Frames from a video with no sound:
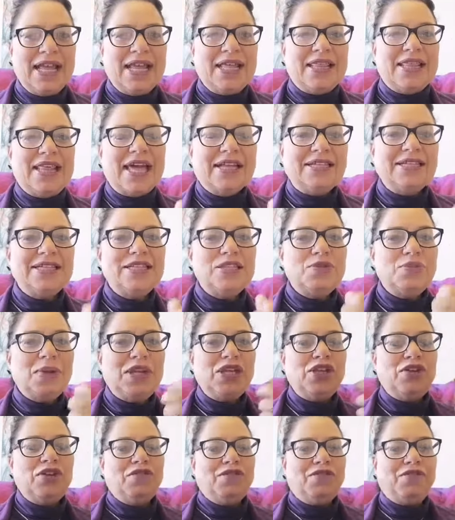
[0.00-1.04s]
that is
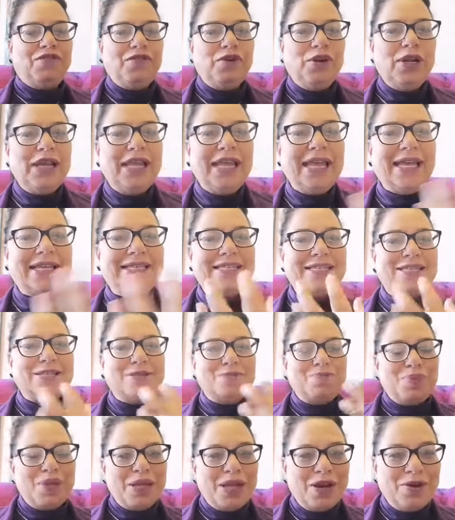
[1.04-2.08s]
when you fully
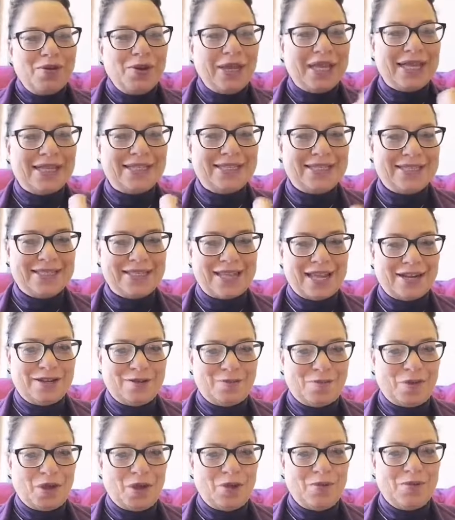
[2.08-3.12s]
experience that
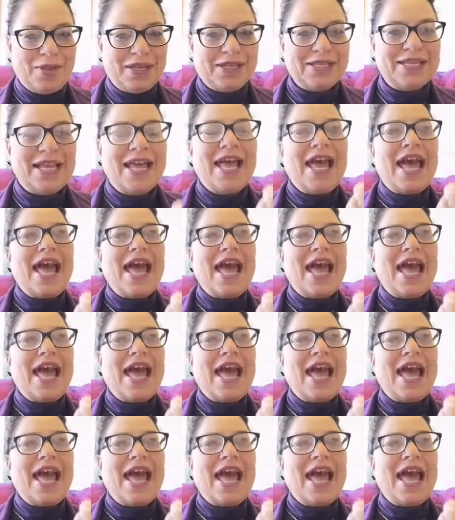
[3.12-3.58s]
moment,